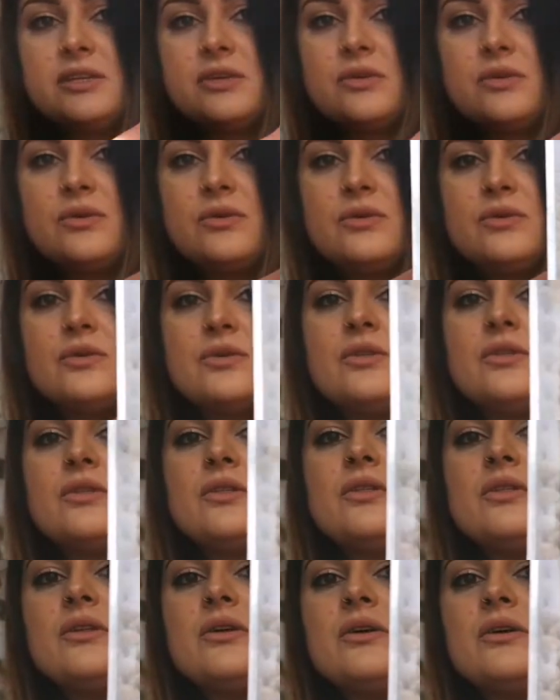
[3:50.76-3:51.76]
it or
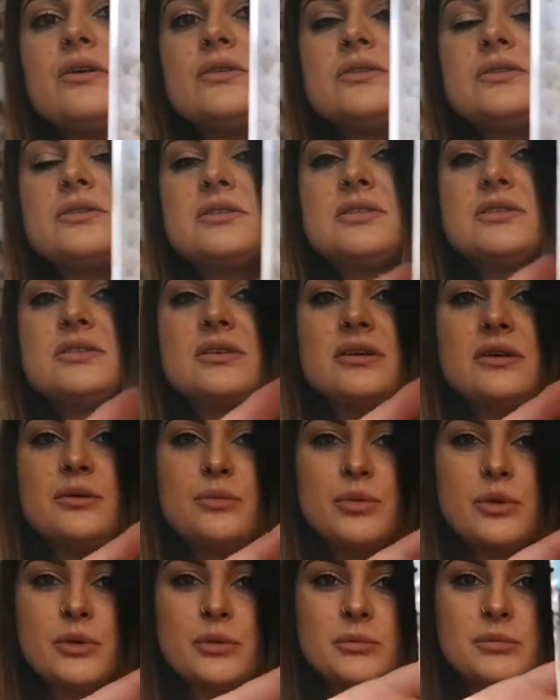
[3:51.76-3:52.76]
not.
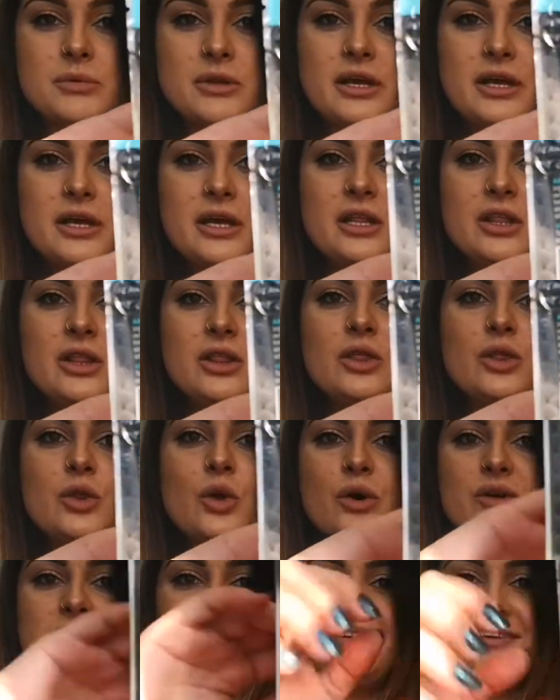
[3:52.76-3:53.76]
Probably
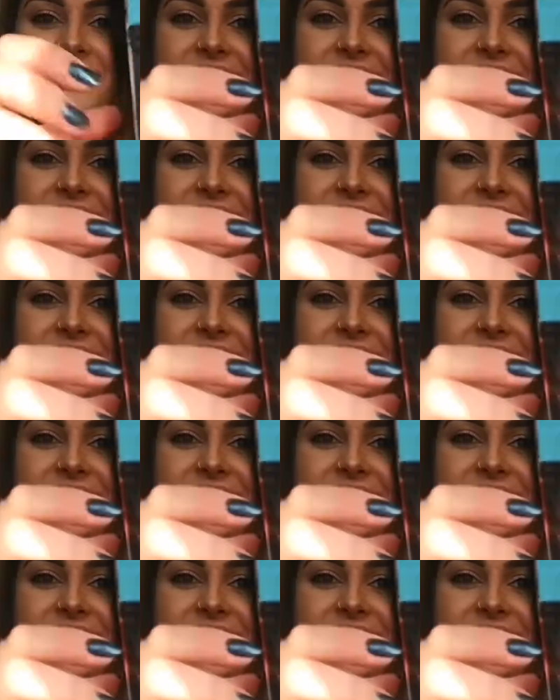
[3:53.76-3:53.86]
not.